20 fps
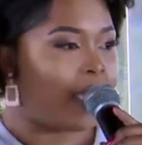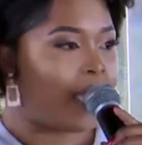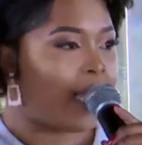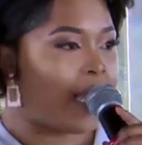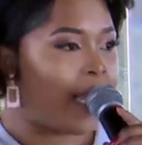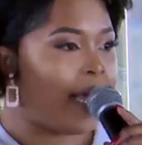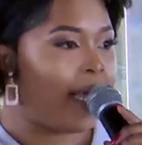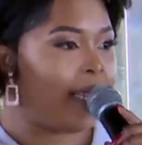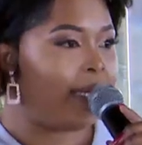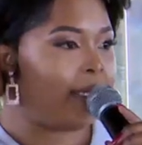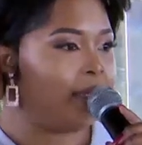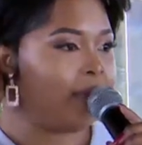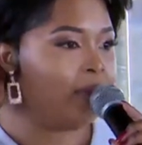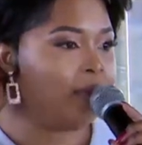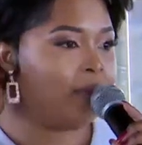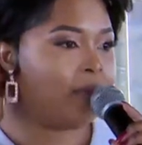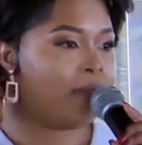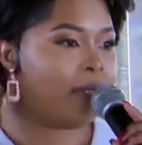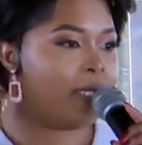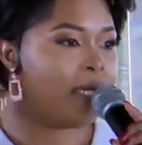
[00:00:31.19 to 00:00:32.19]

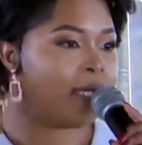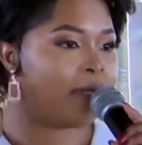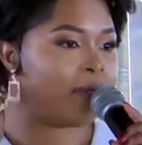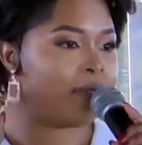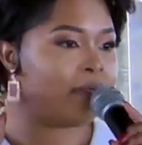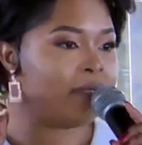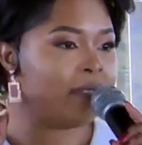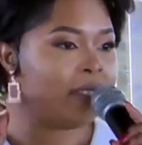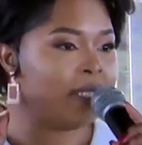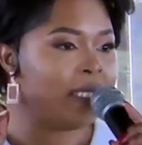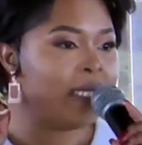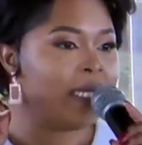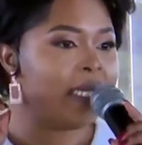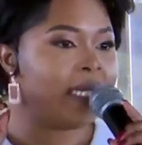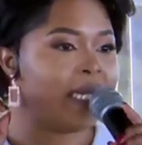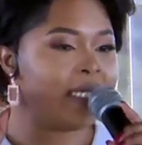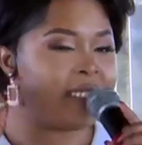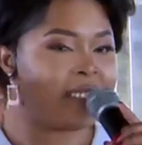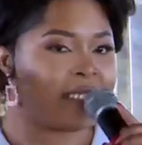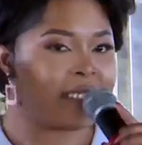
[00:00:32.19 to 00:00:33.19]
Hallelujah.
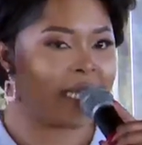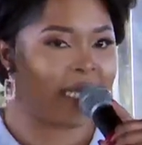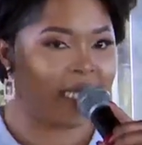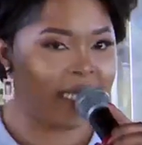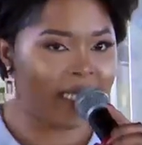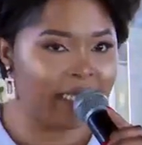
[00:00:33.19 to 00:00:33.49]
Let's say,